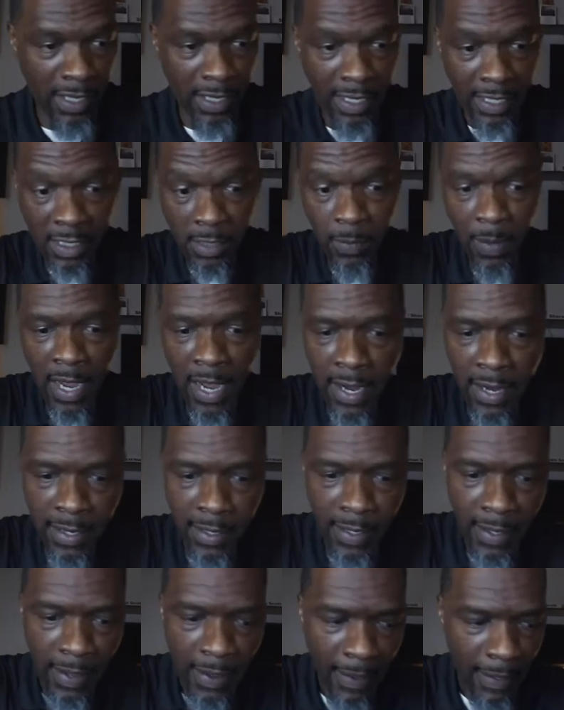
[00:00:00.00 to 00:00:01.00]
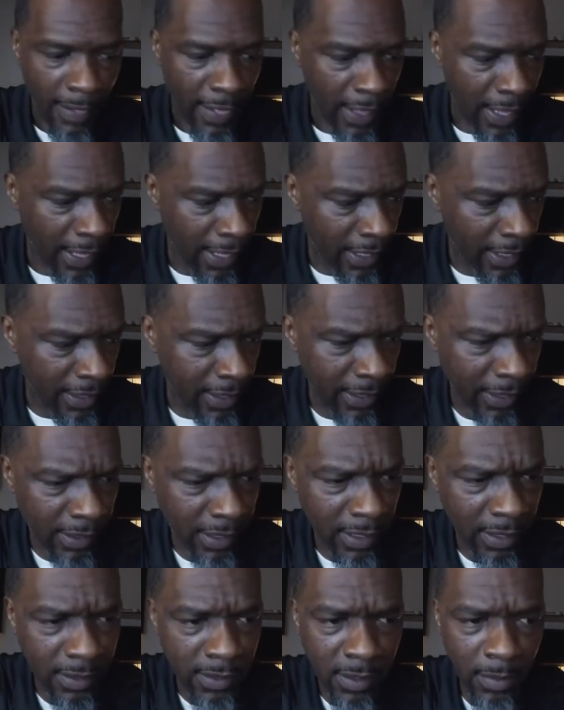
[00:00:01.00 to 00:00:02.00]
It expired, and I
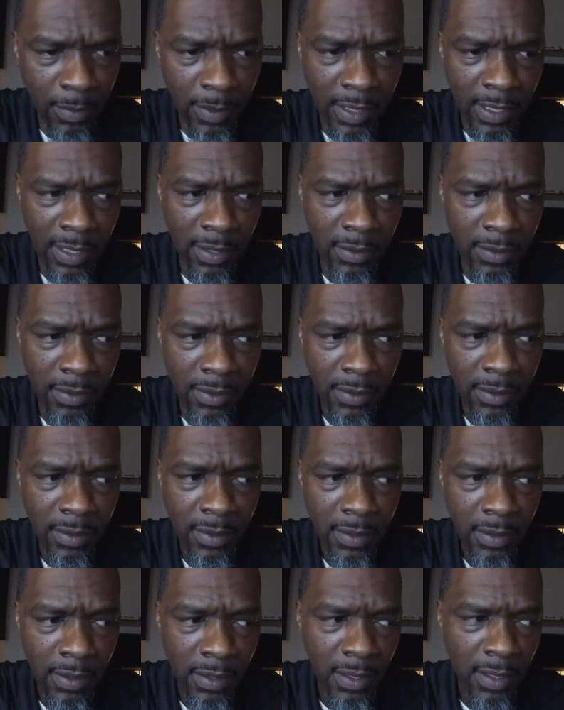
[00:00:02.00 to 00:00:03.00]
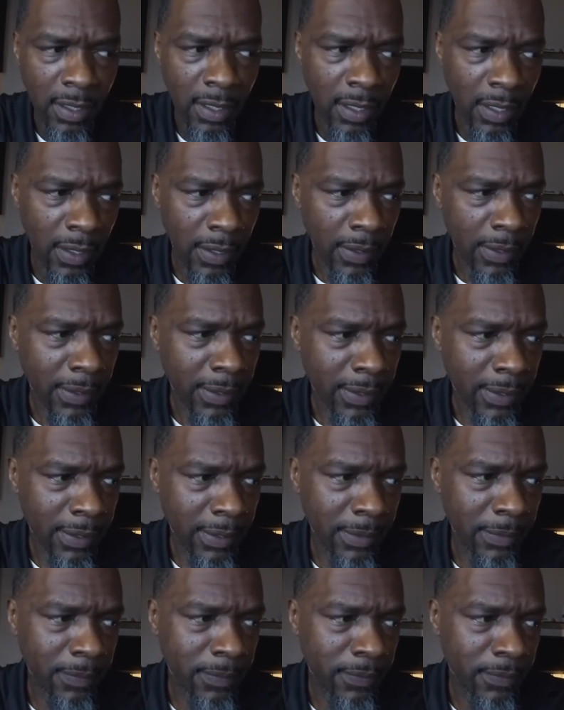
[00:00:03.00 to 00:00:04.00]
think someone else
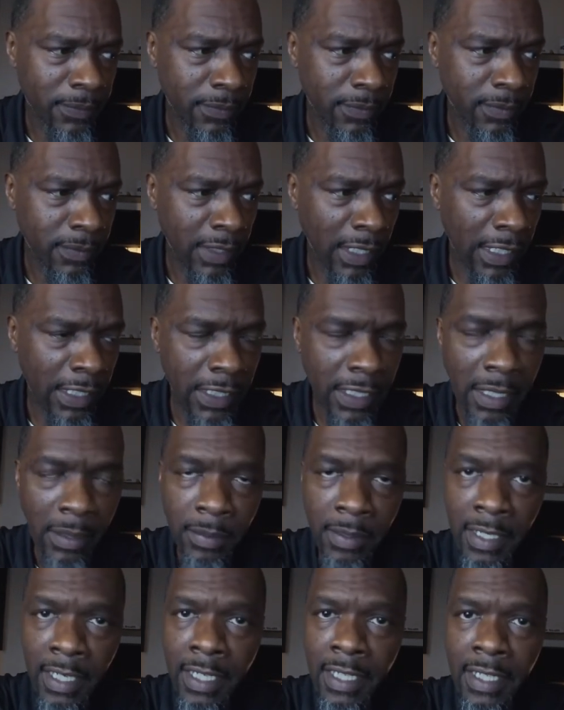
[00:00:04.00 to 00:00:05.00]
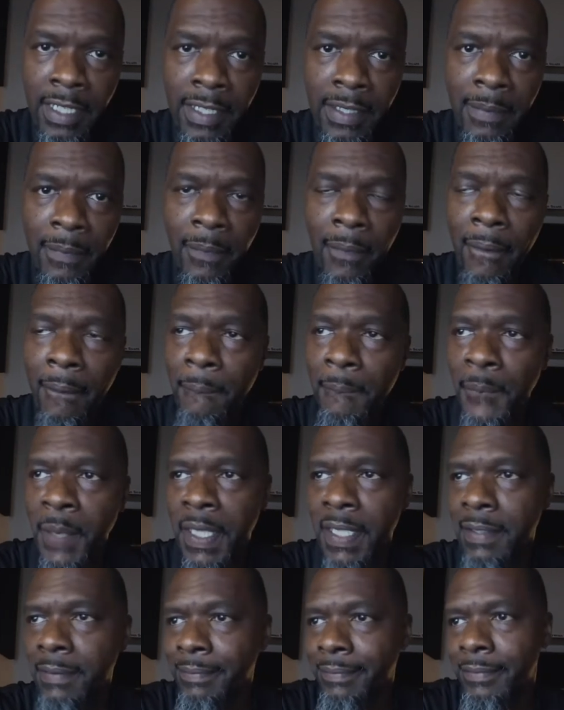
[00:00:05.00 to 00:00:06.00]
ended up getting it,
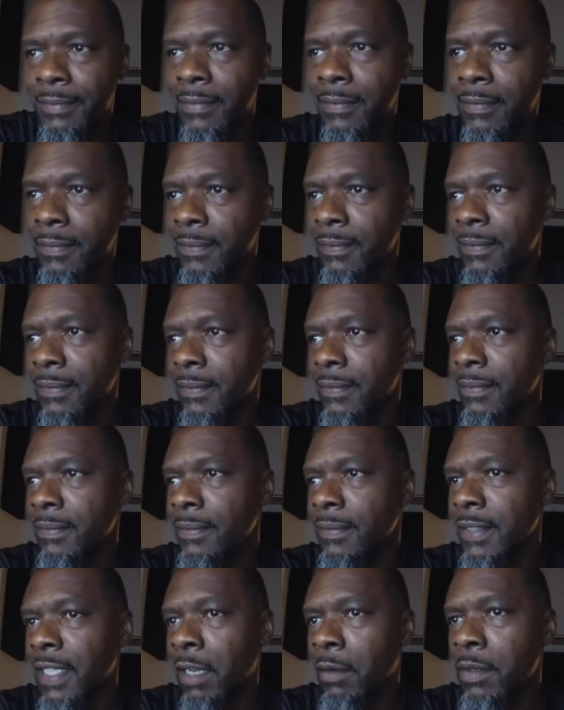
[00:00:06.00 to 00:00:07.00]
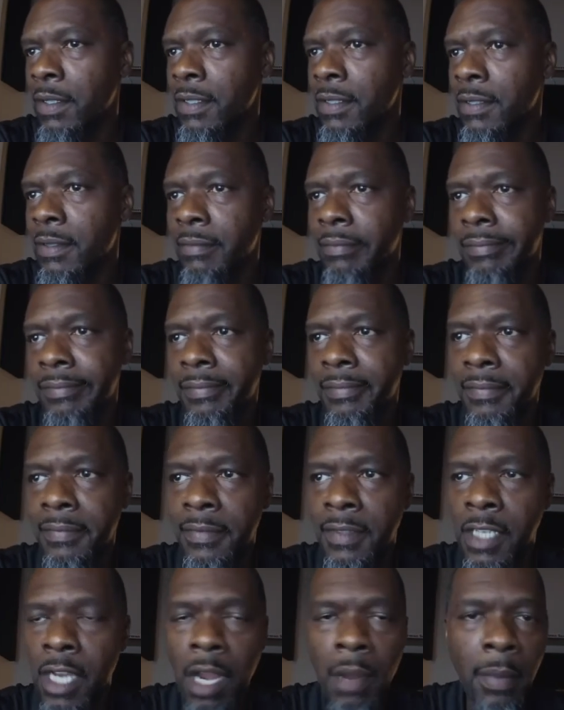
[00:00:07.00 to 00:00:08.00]
but there was
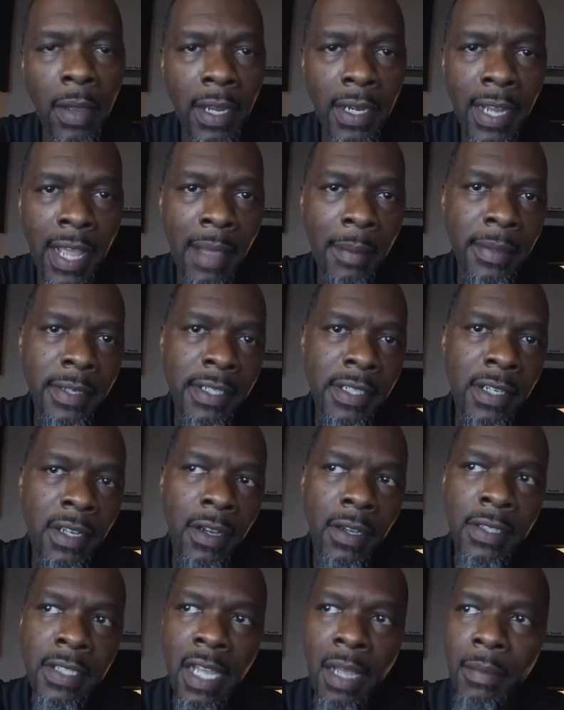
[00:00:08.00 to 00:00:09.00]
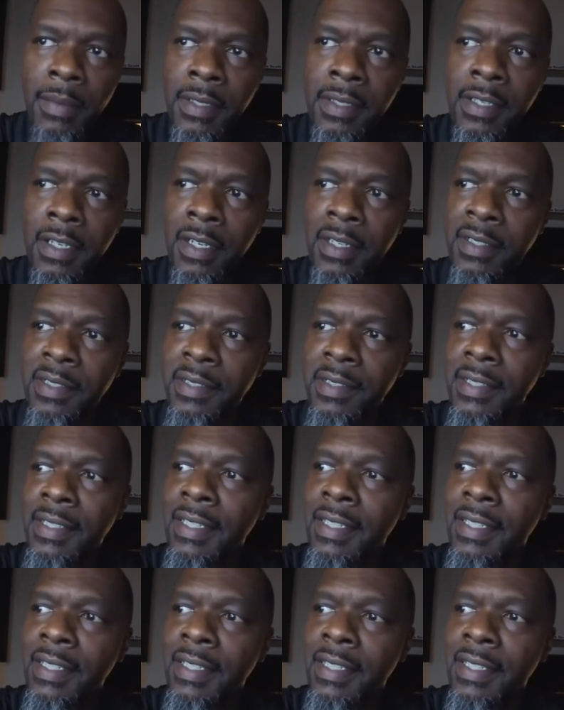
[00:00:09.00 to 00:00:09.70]
termite damage and all type of stuff,